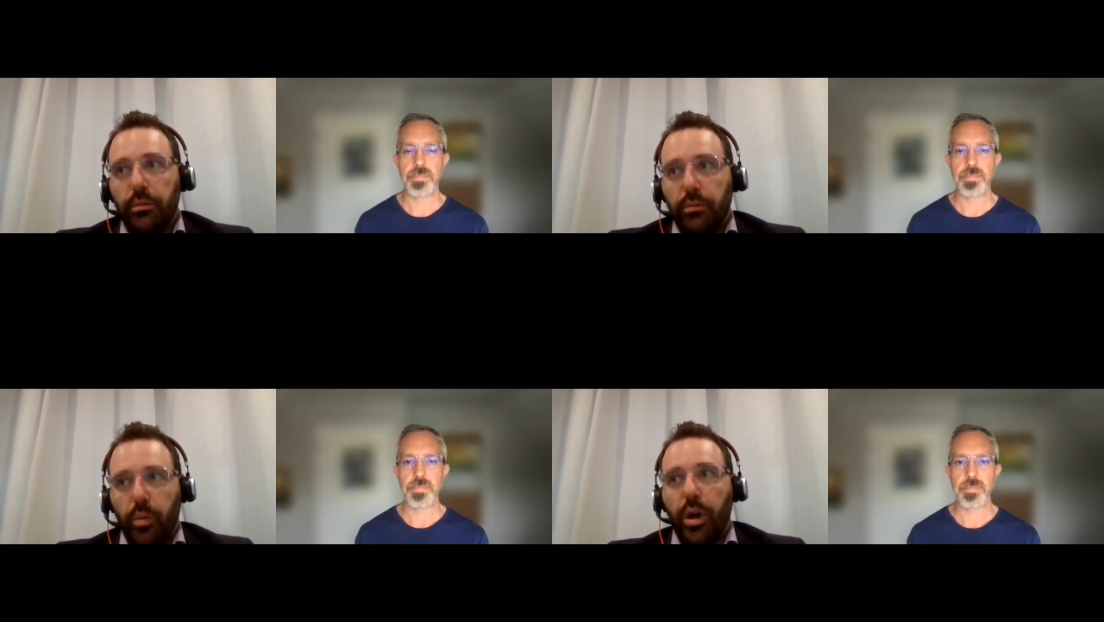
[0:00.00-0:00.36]

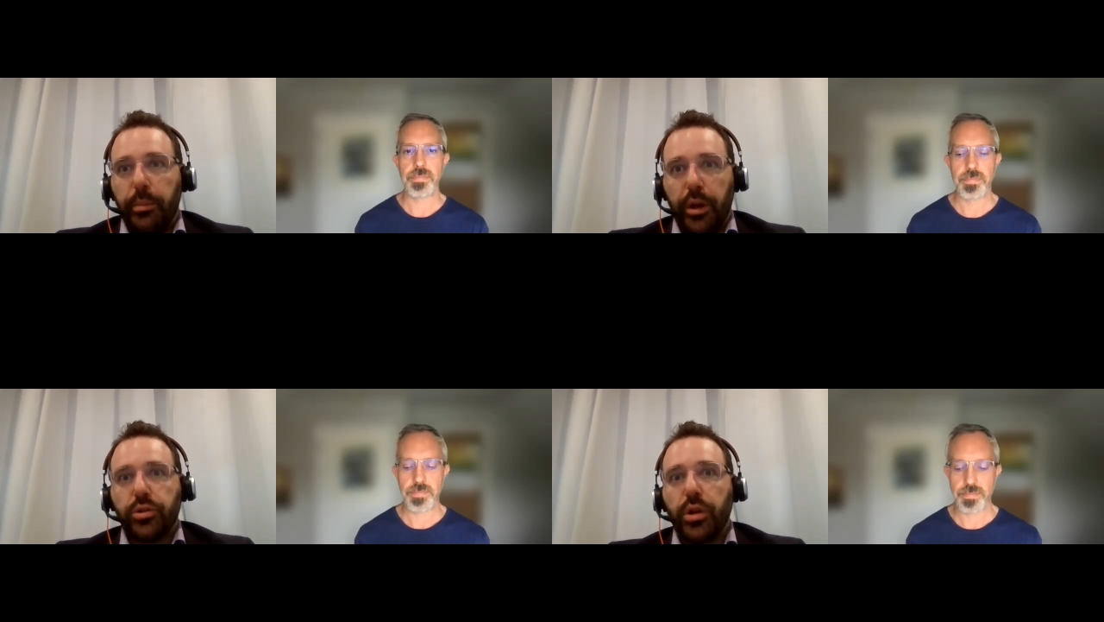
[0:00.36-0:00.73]
Speaker 1: we want to
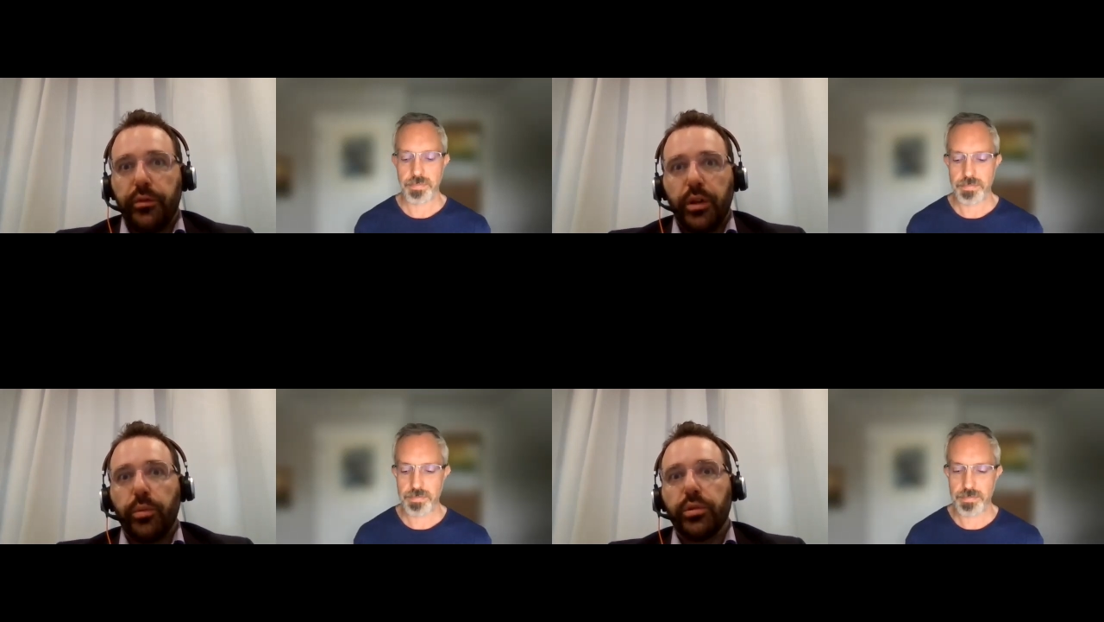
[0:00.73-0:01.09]
make sure
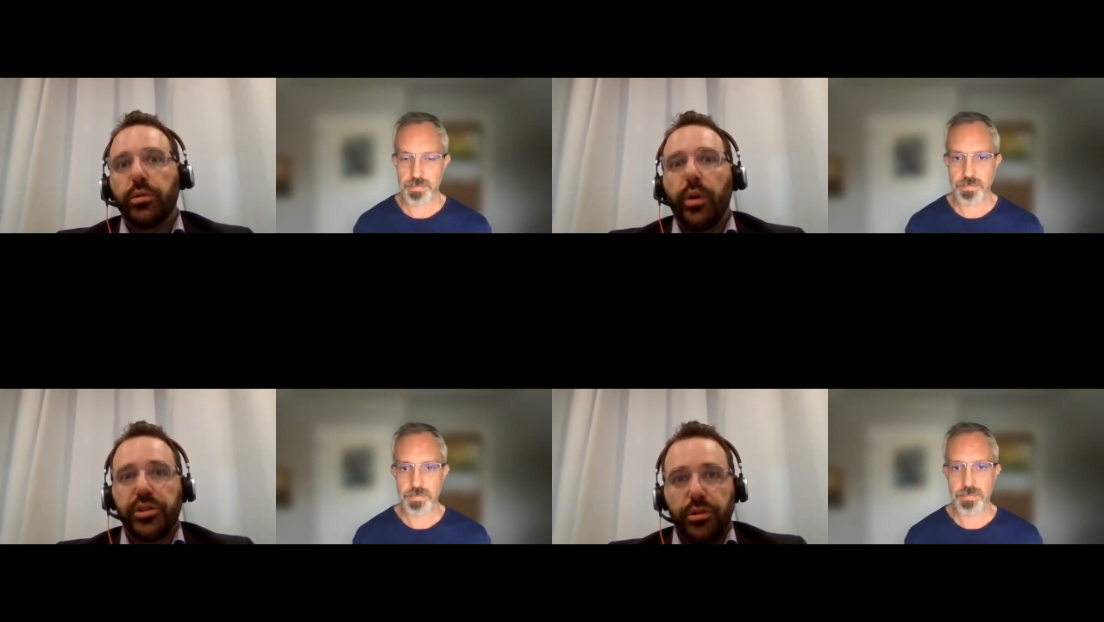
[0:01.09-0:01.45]
everything we
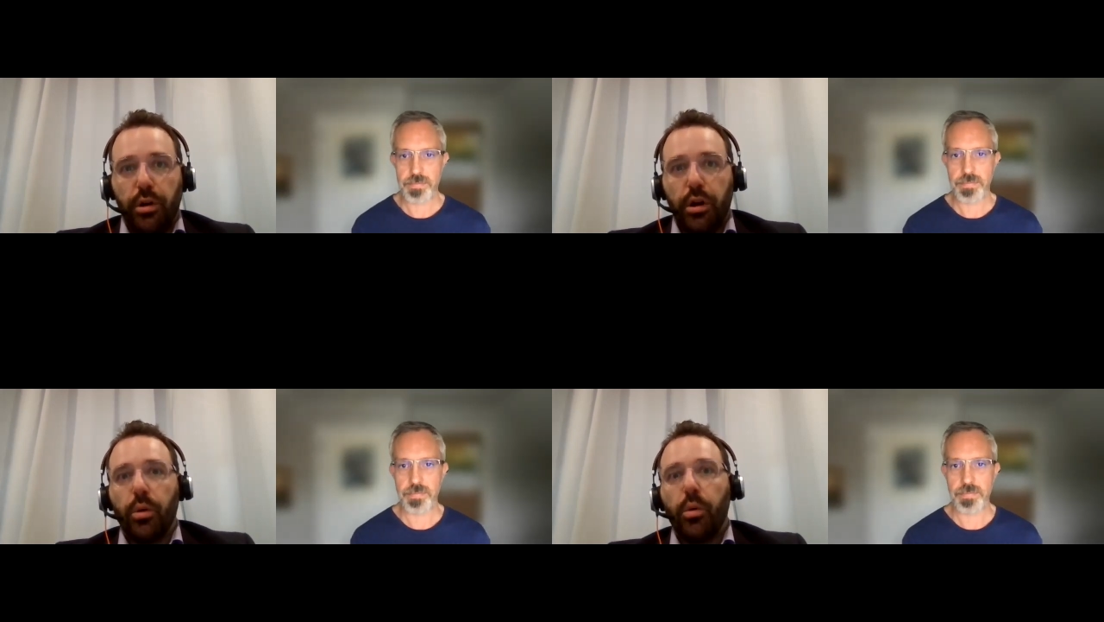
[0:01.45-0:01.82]
do has an
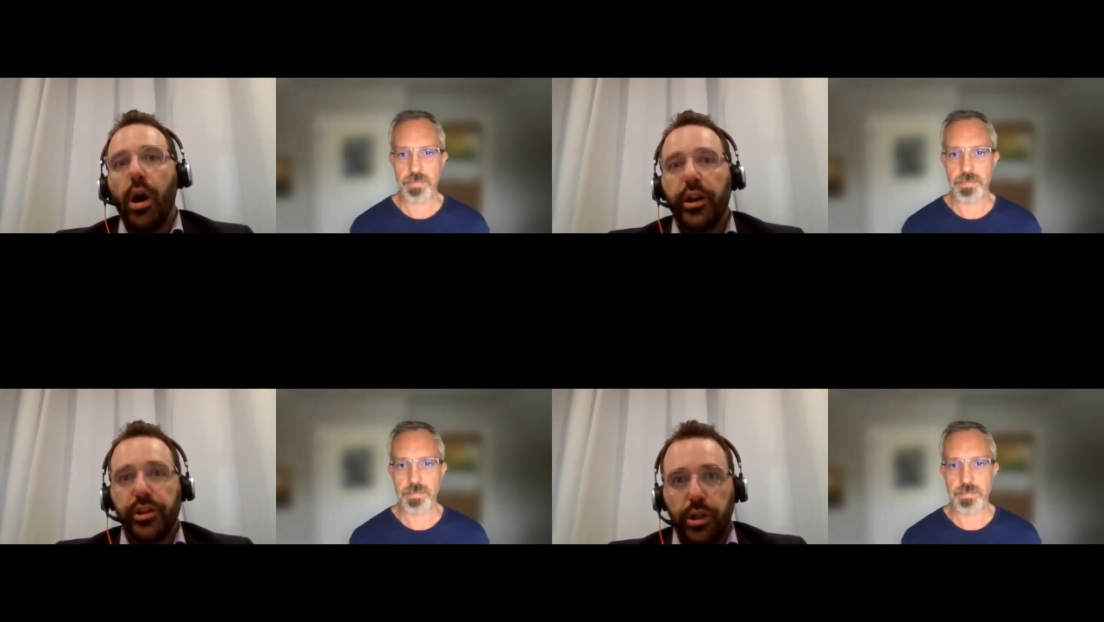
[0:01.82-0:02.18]
R O
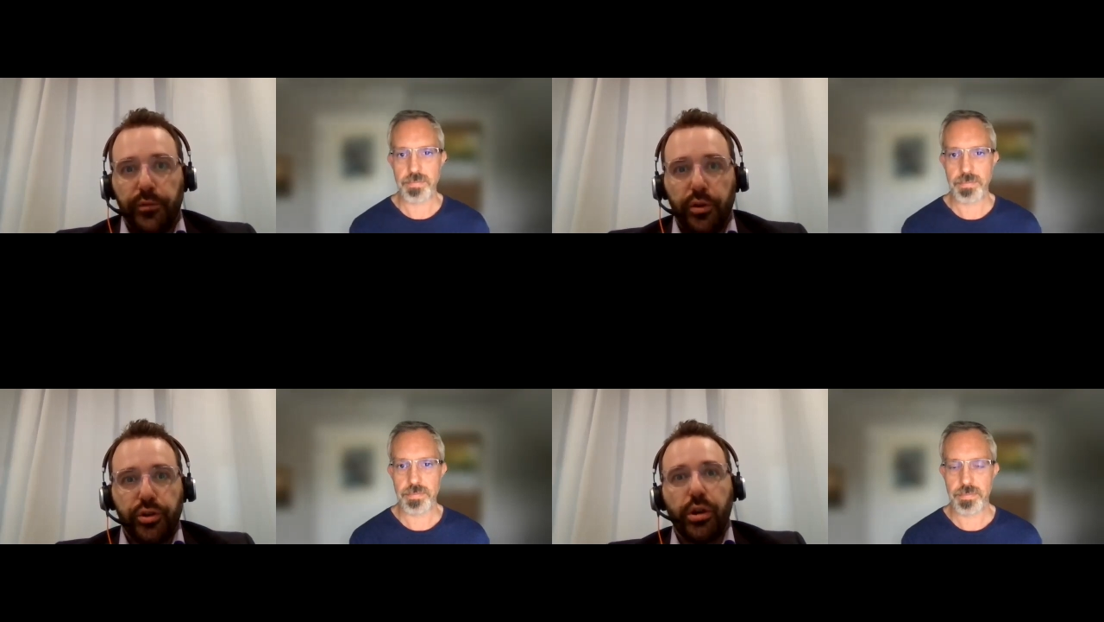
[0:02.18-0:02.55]
I, is good
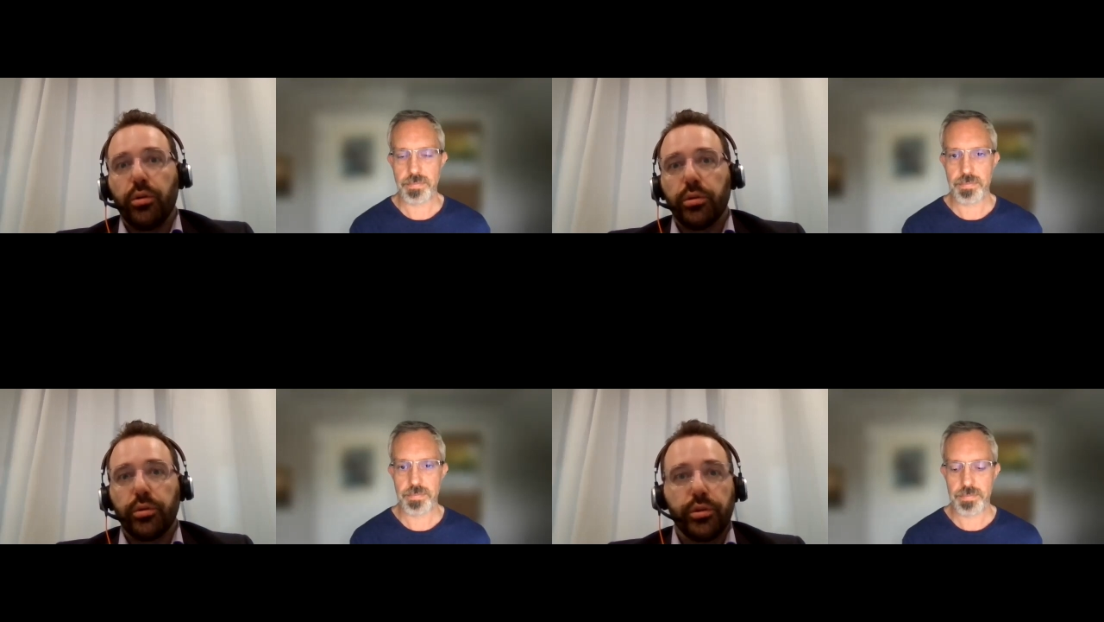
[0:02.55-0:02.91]
for
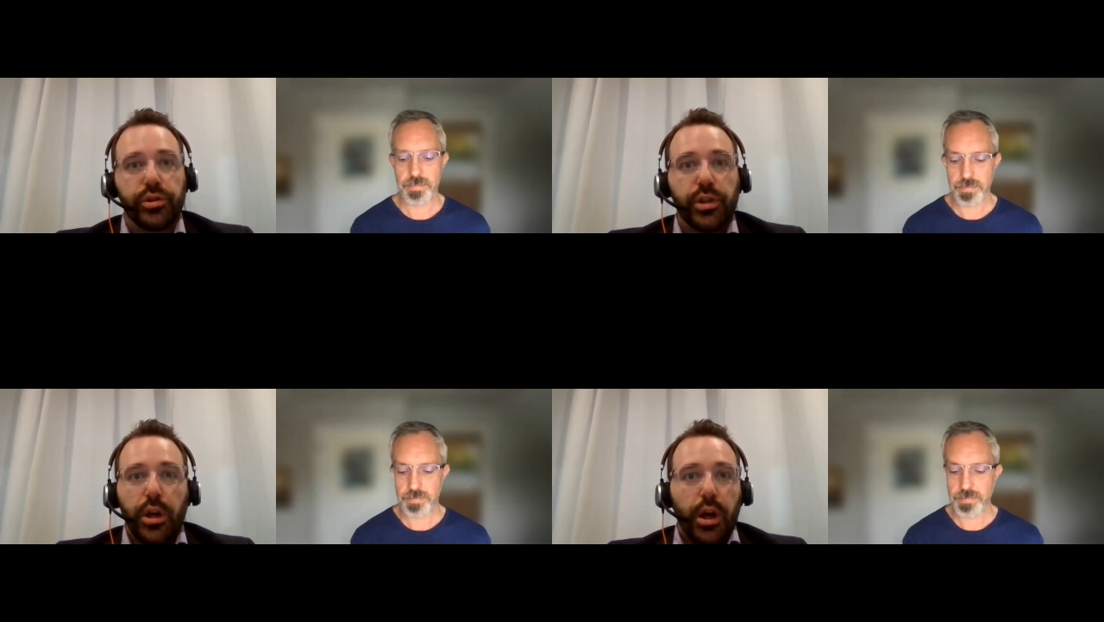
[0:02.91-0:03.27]

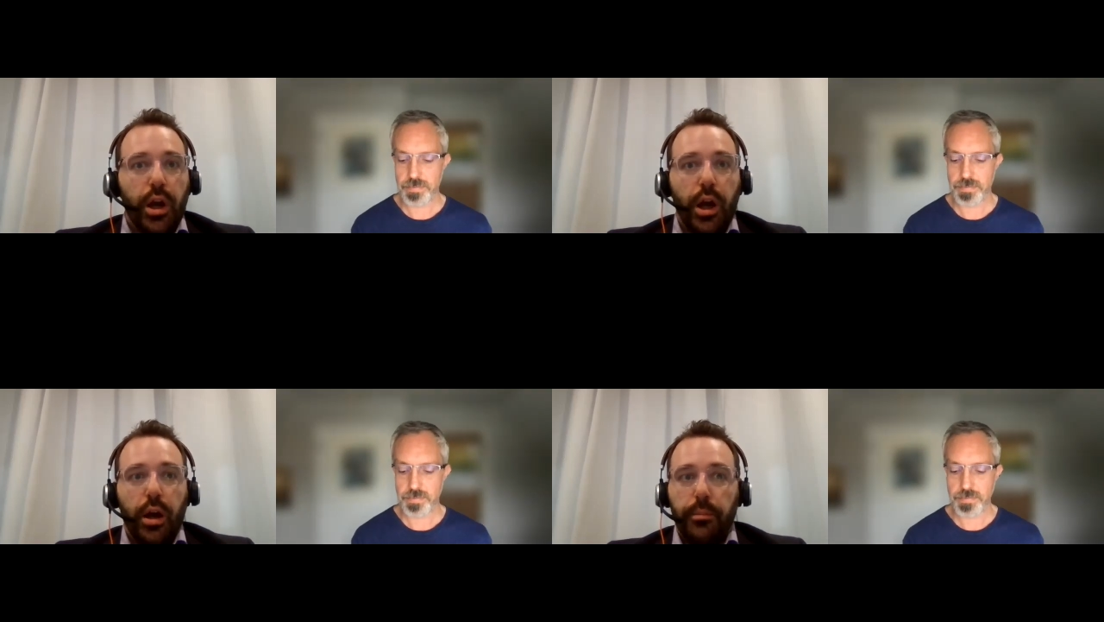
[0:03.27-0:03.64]
shareholders,
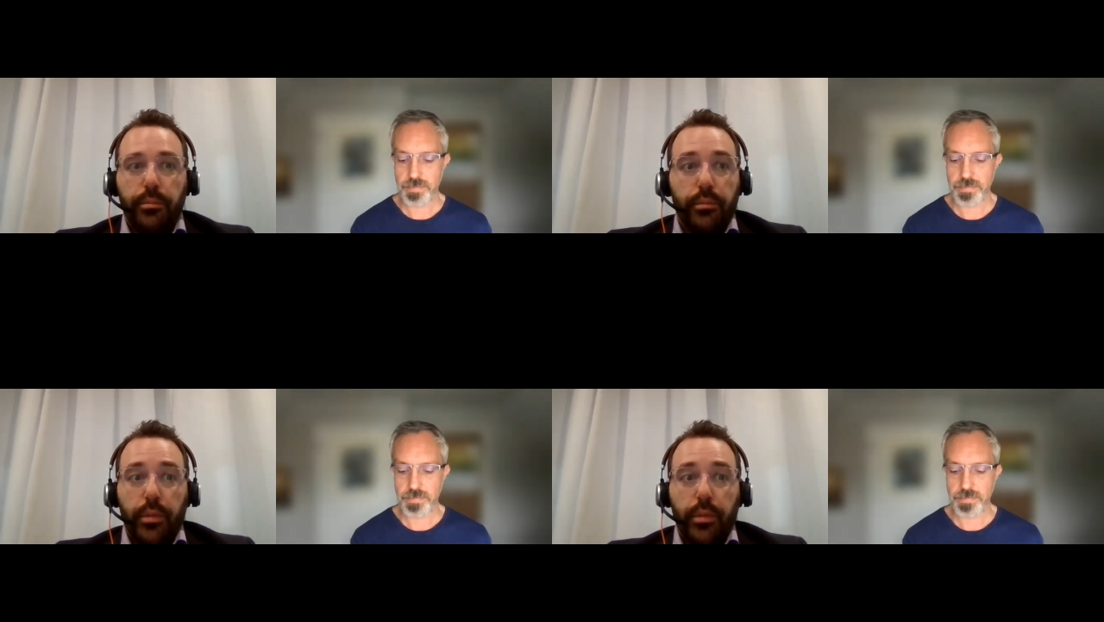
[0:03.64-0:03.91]
um,